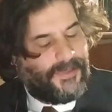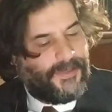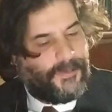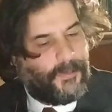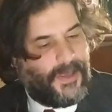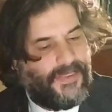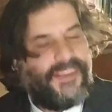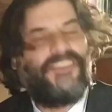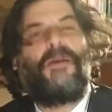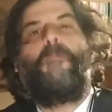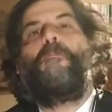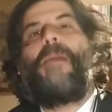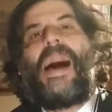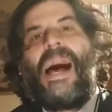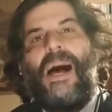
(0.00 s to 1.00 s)
when there's a
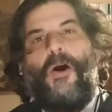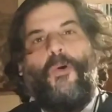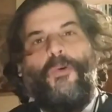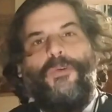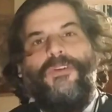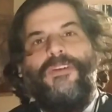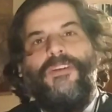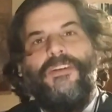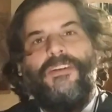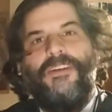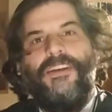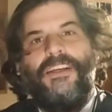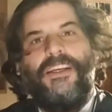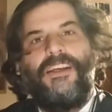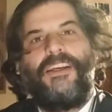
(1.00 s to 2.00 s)
mound
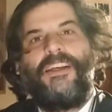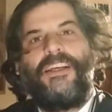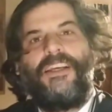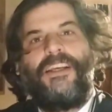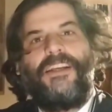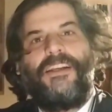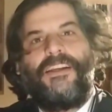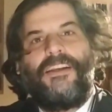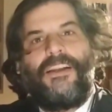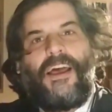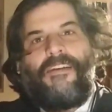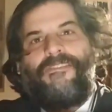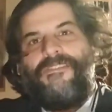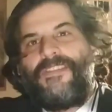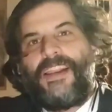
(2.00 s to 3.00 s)
in a
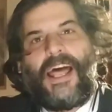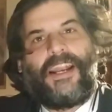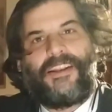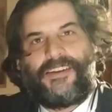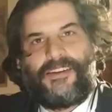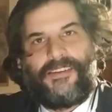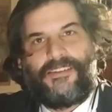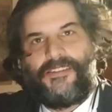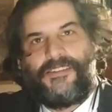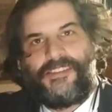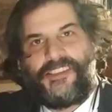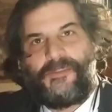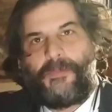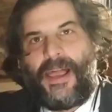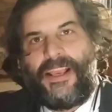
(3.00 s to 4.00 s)
flat
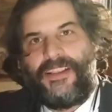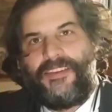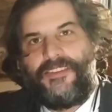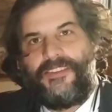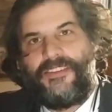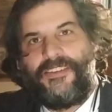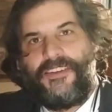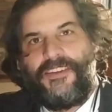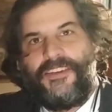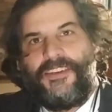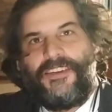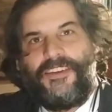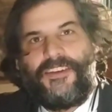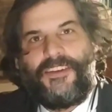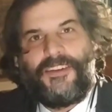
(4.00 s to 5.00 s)
space,
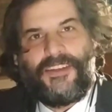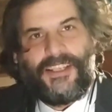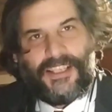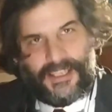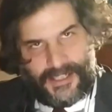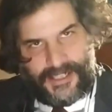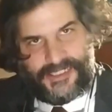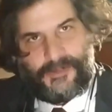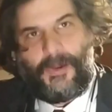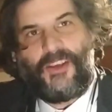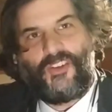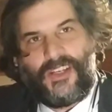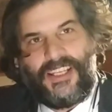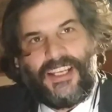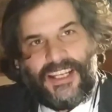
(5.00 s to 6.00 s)

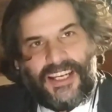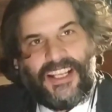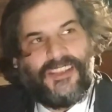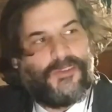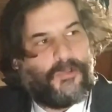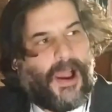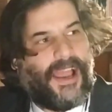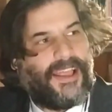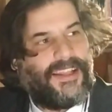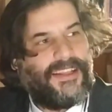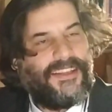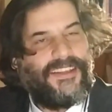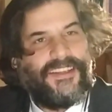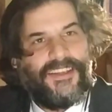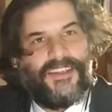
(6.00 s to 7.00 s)
especially in Israel,
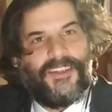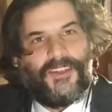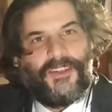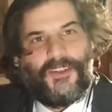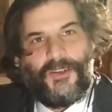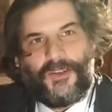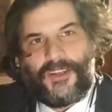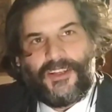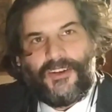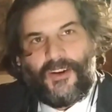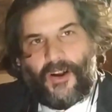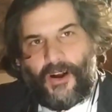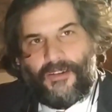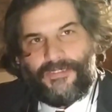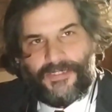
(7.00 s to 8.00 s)
you can
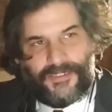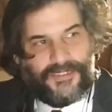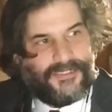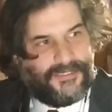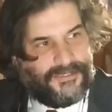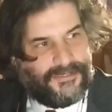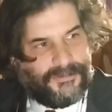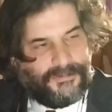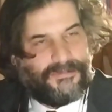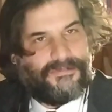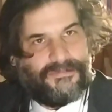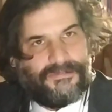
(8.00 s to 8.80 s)
often,